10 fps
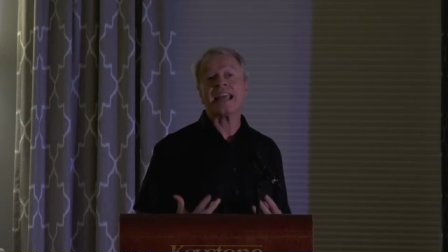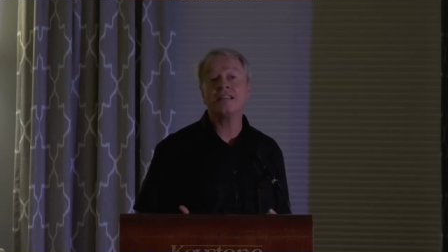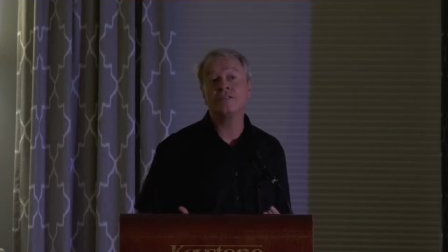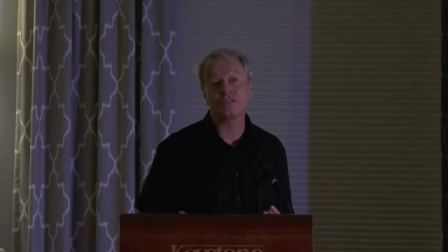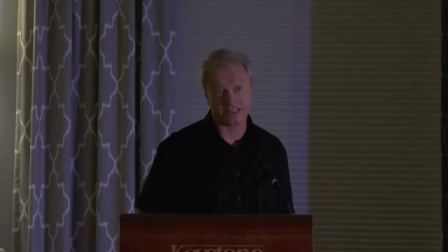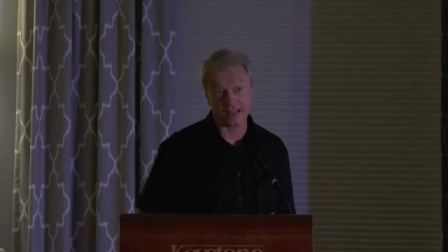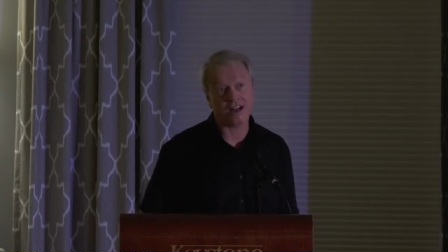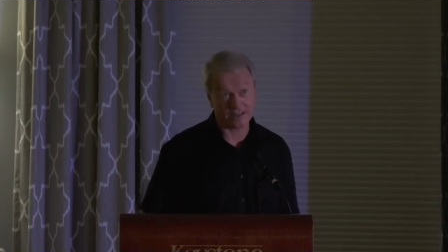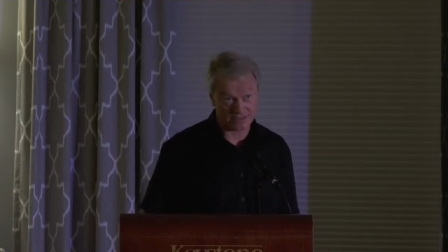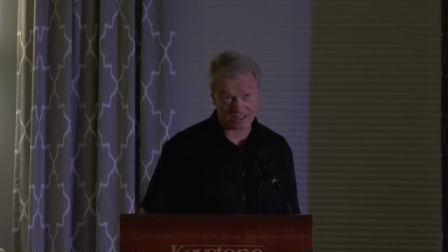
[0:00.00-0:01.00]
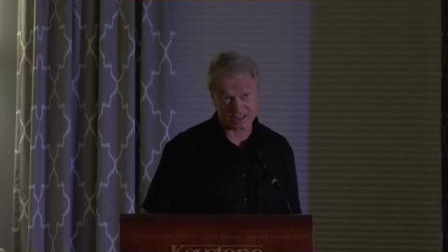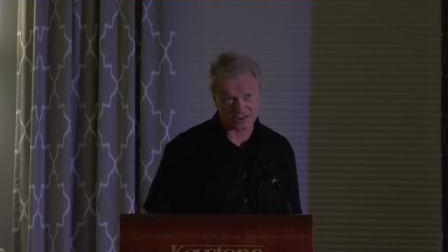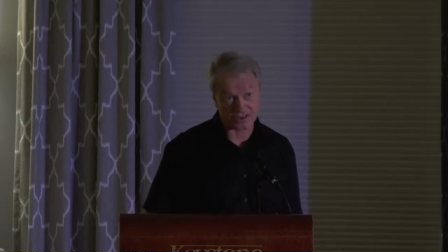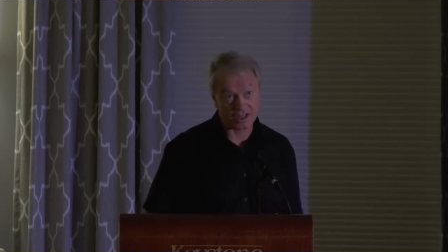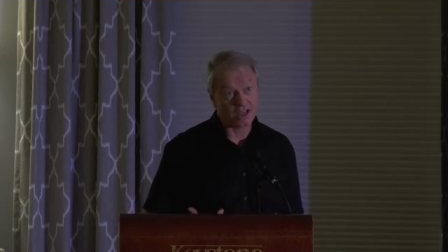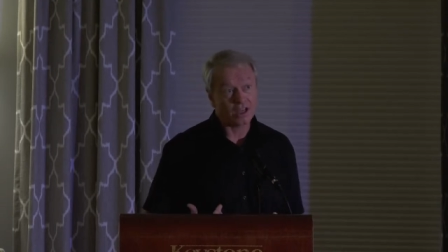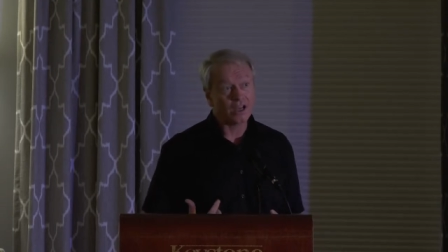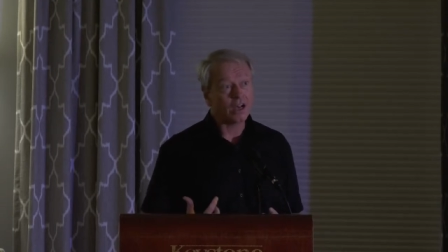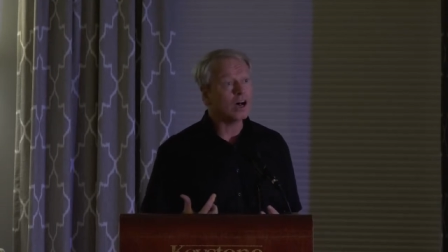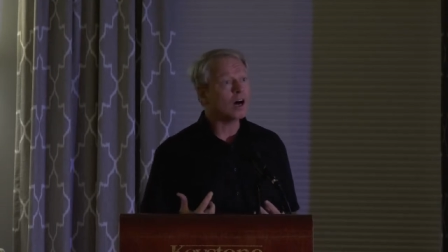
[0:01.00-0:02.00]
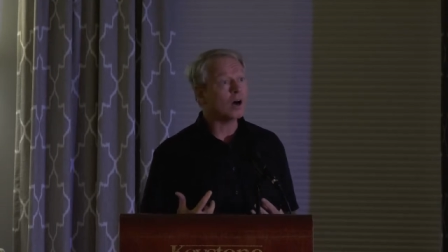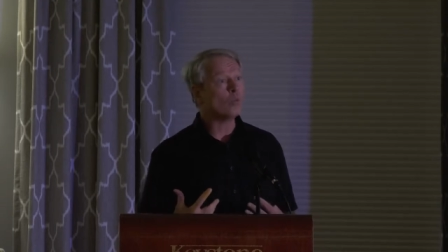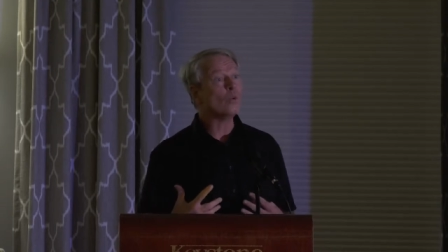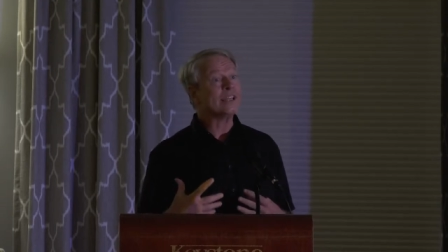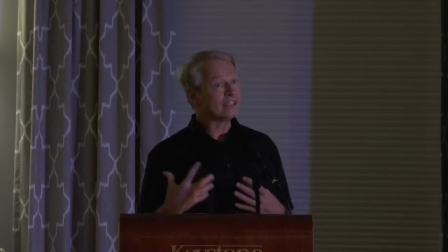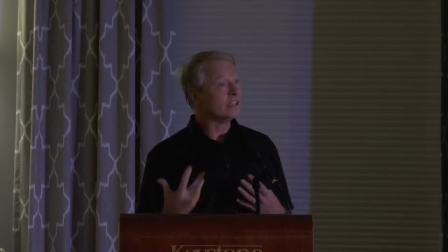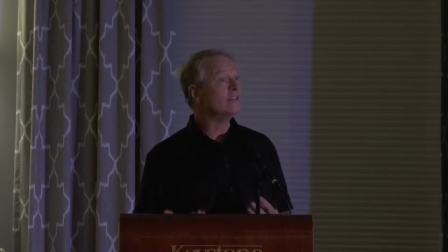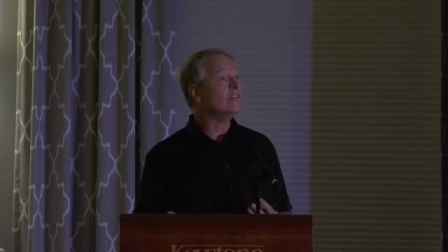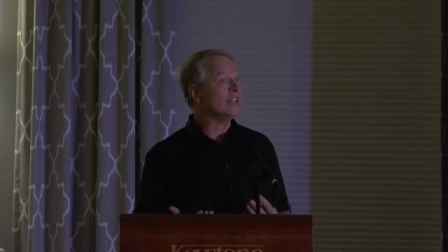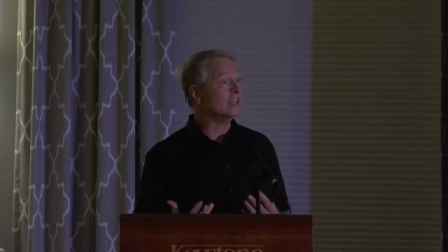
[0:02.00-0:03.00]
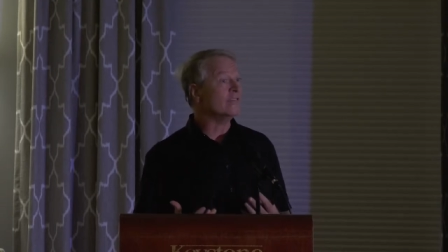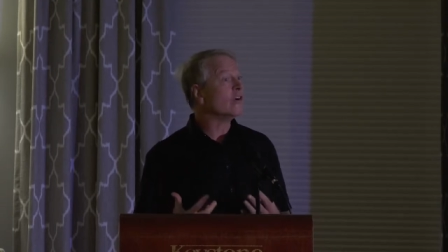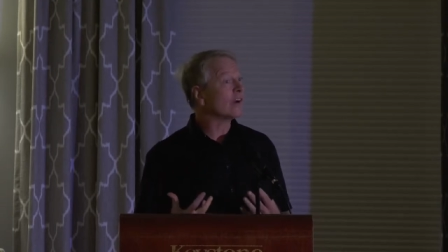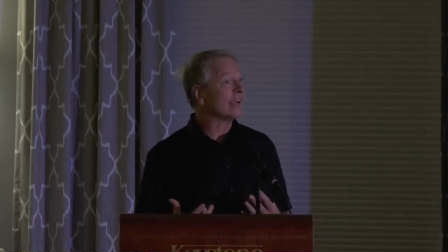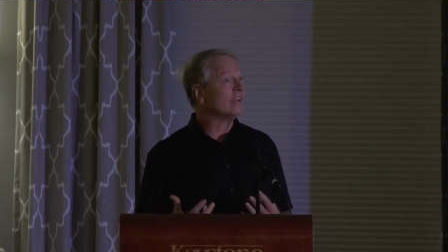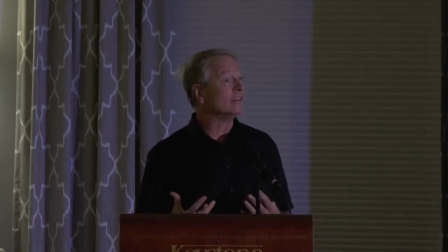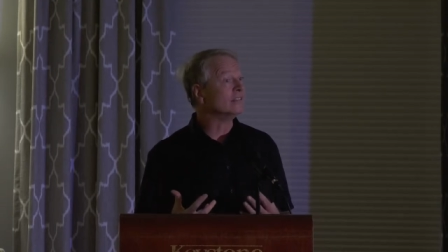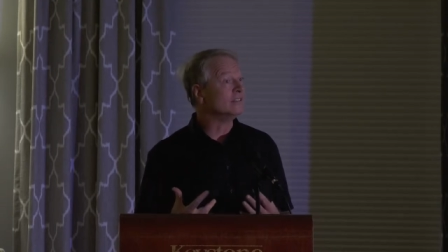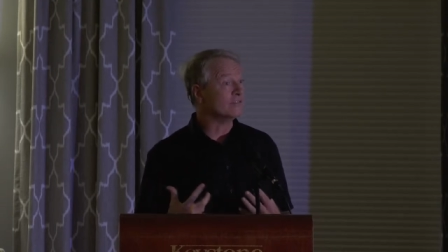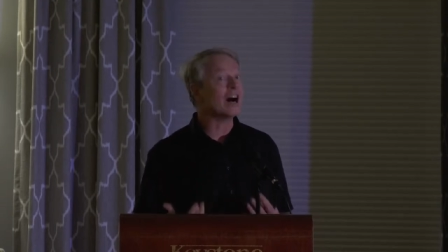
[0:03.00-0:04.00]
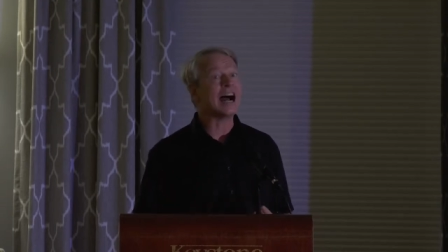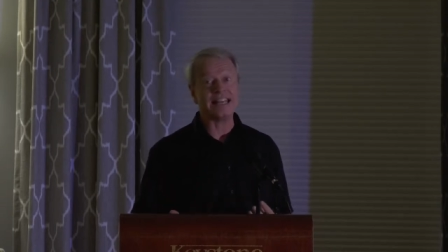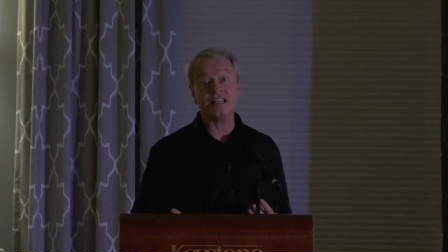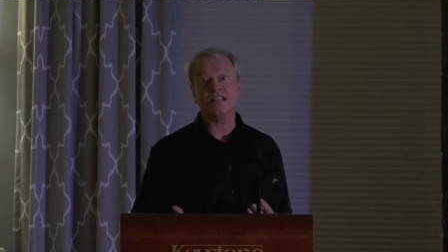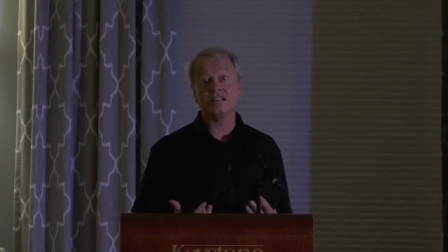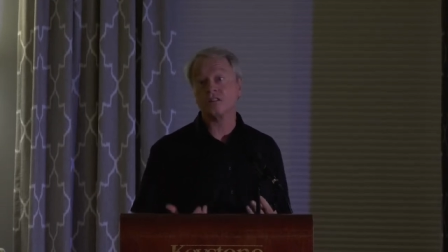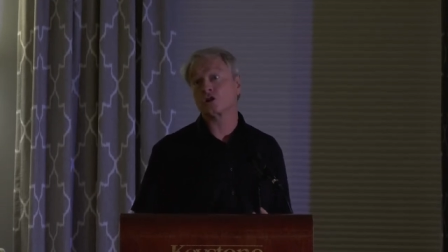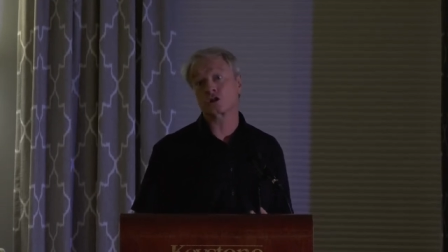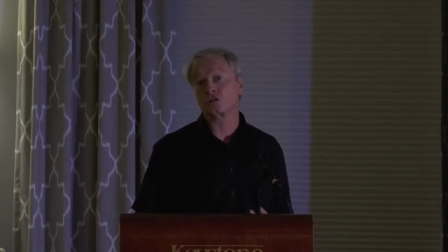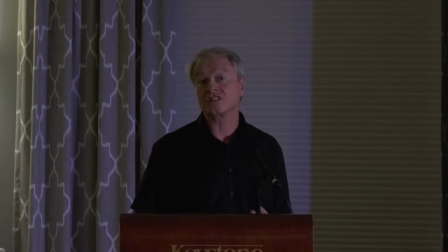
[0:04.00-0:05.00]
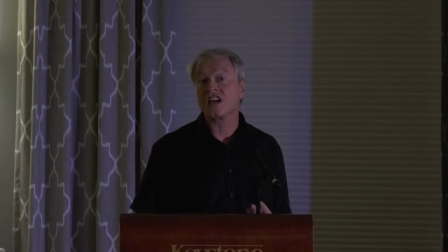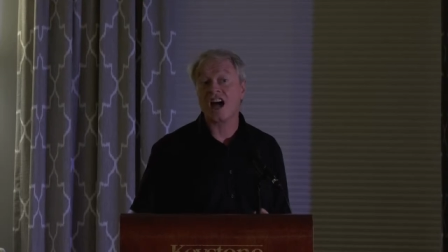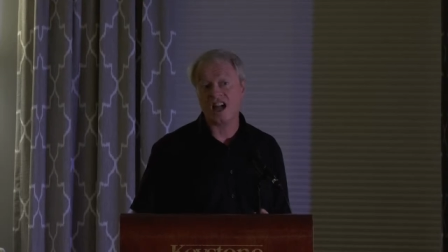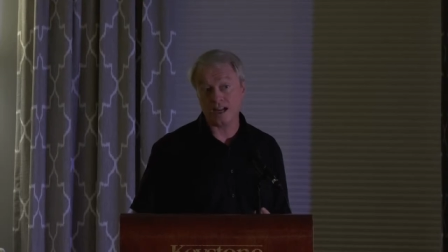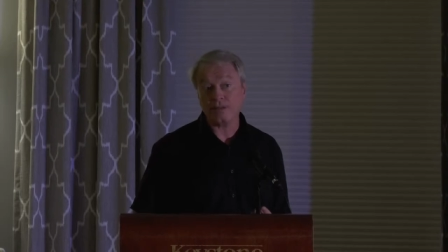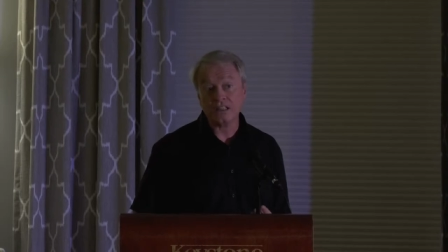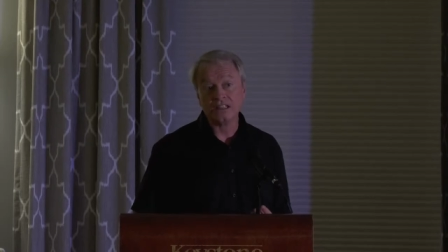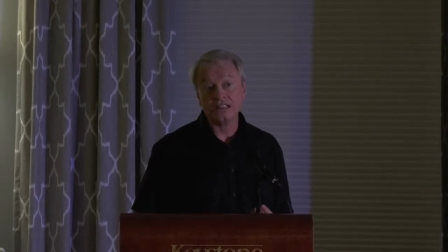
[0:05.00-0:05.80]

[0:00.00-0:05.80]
painfully obvious, uh, we live in a very divided cultural time.